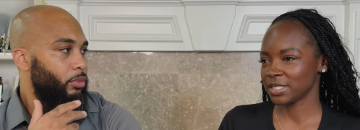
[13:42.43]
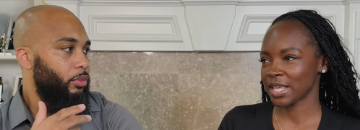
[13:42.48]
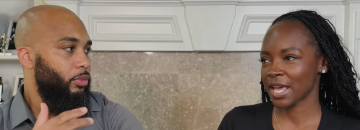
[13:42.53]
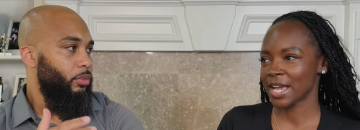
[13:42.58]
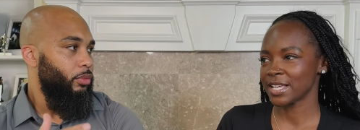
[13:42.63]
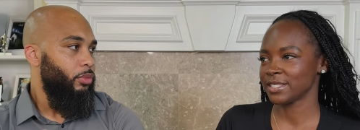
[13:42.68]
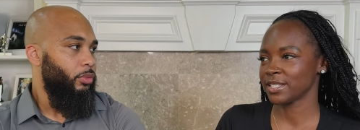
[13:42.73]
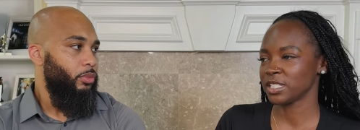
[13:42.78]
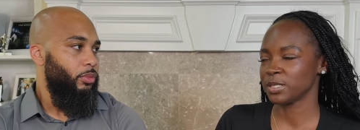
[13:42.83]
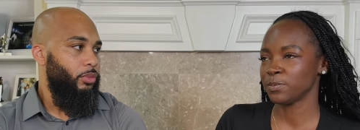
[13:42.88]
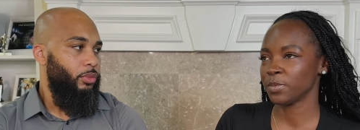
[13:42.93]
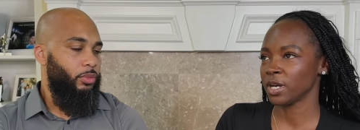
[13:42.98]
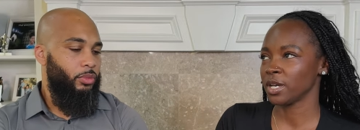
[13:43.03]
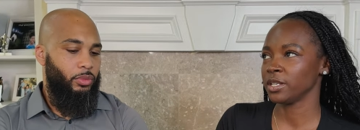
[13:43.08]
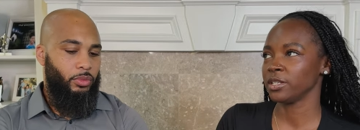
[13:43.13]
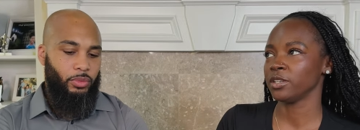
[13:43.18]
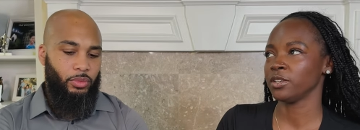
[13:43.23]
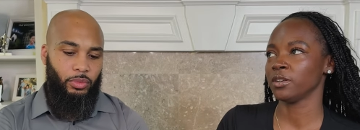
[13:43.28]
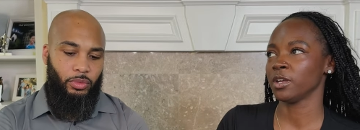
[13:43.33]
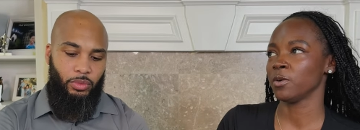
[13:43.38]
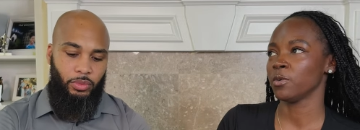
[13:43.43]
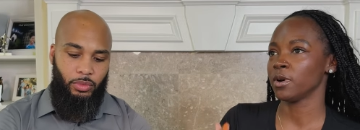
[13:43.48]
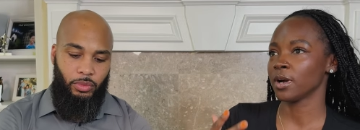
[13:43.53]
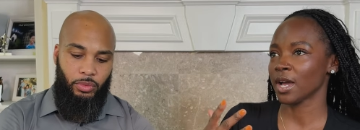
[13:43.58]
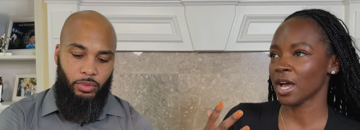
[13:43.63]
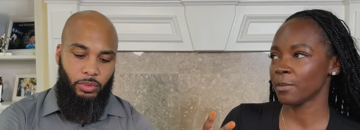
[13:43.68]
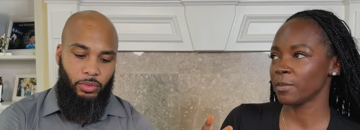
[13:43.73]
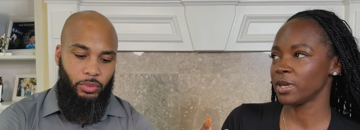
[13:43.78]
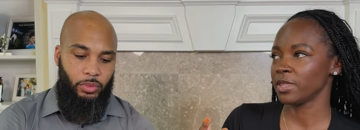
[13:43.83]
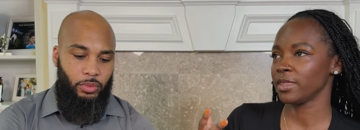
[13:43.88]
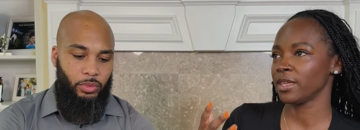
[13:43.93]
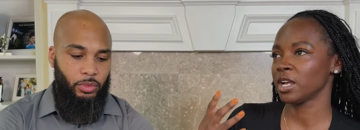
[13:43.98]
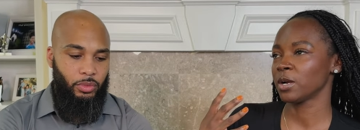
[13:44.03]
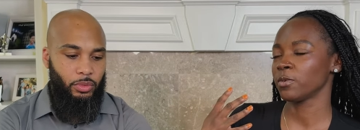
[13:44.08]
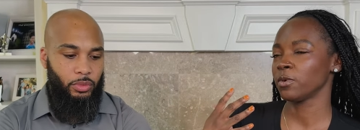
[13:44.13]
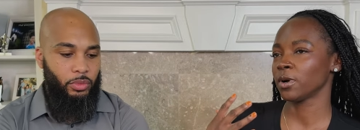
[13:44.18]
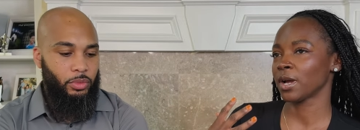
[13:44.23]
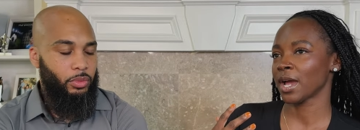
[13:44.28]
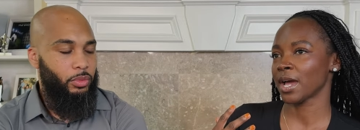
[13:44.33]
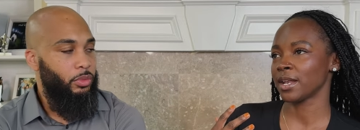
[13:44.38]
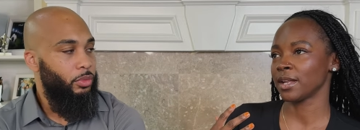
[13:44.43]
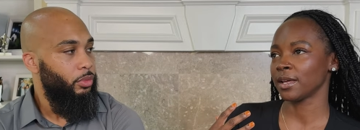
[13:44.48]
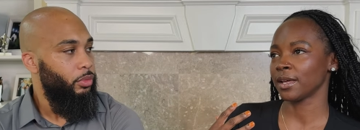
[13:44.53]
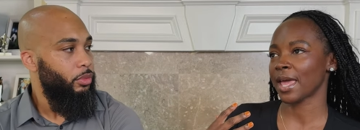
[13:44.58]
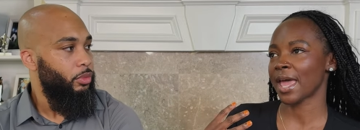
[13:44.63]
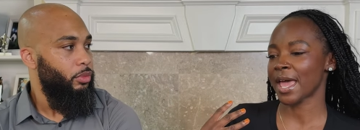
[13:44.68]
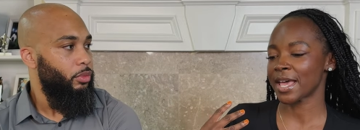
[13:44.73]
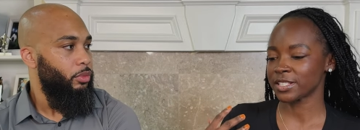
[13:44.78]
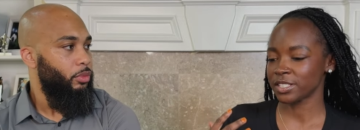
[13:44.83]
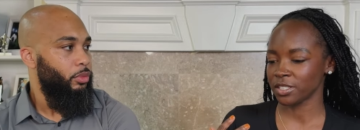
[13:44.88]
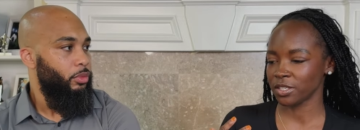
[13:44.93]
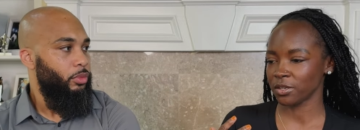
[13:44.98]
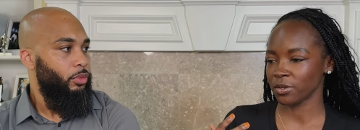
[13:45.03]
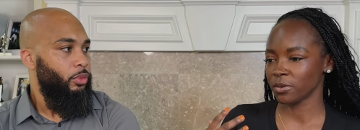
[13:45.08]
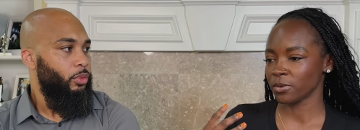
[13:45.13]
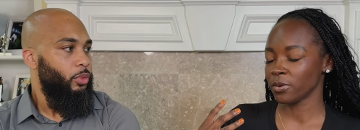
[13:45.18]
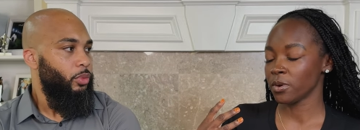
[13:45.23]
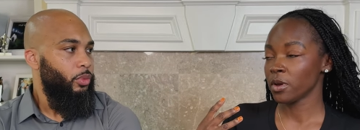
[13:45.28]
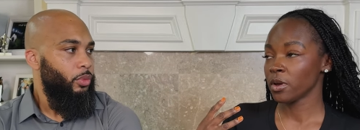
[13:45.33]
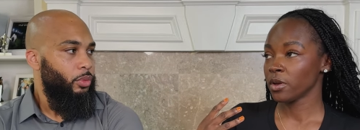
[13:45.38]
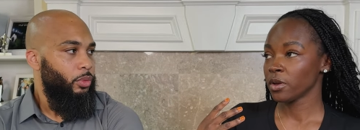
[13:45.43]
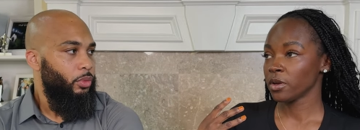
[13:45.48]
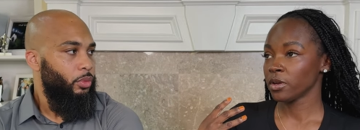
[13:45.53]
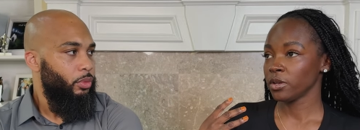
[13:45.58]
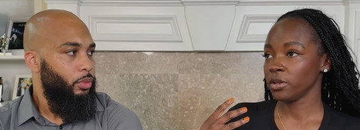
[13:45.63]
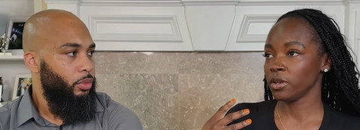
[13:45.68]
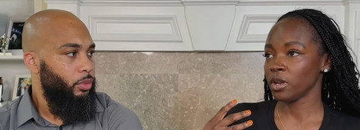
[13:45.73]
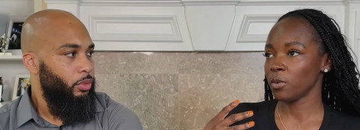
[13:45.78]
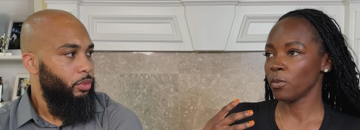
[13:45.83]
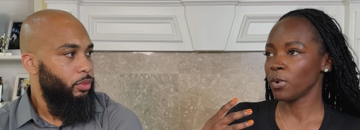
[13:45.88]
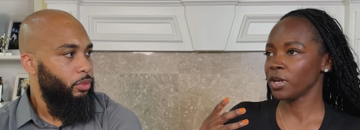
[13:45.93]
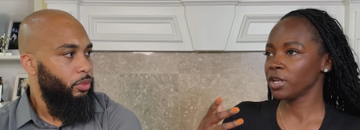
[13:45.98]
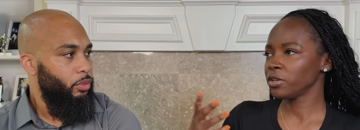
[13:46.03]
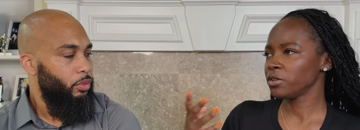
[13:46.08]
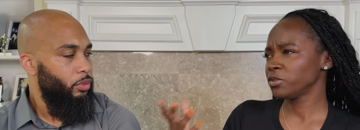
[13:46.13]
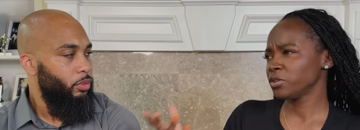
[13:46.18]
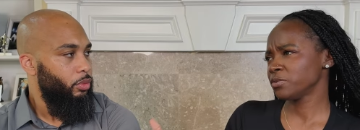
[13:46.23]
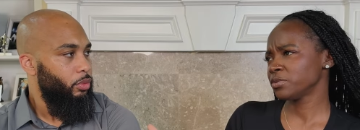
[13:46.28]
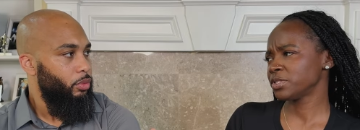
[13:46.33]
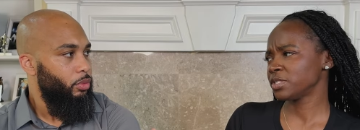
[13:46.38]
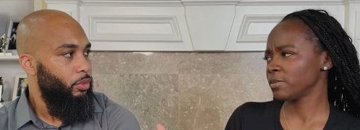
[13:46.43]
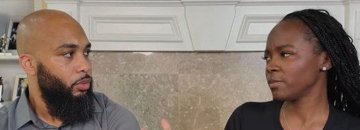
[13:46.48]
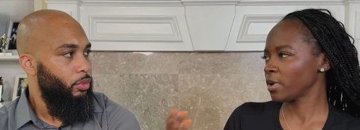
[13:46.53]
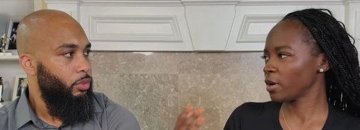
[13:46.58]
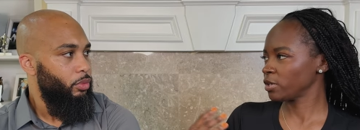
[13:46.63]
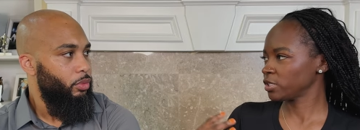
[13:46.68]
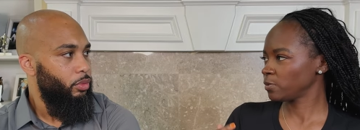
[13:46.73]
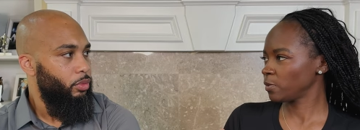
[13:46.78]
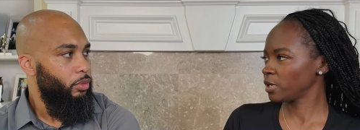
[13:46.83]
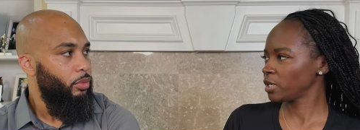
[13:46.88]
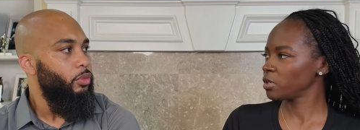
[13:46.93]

Speaker 1: sizes. But you know, we'll come in there, we'll kind of ask you you know, what do you use the most?